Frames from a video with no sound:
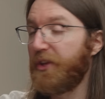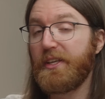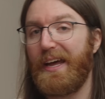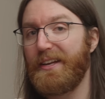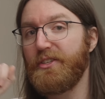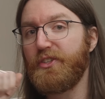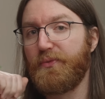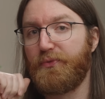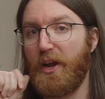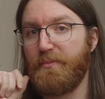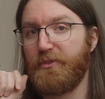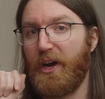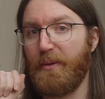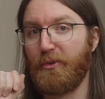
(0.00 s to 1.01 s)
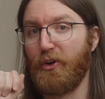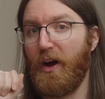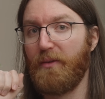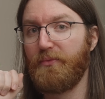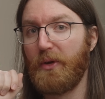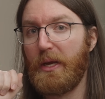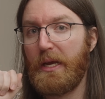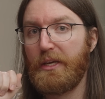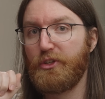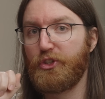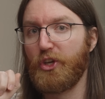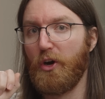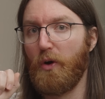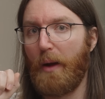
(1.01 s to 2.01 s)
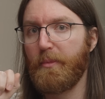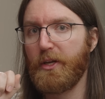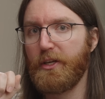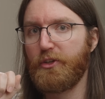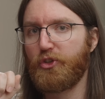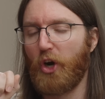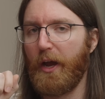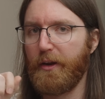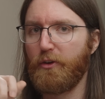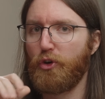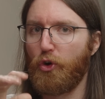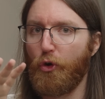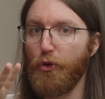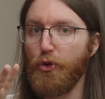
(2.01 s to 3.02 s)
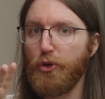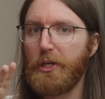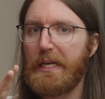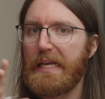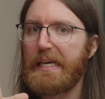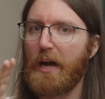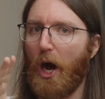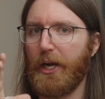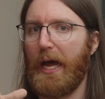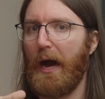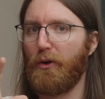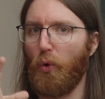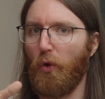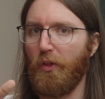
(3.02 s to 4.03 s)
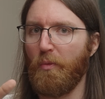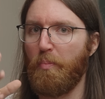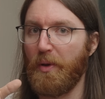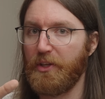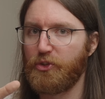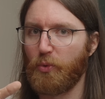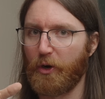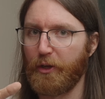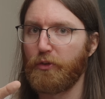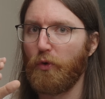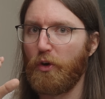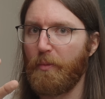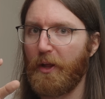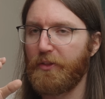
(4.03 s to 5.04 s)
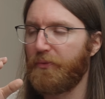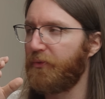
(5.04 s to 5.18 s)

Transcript: think that is a frame time graph. So I'm gonna try and crudely cut out all the bits where I talk about the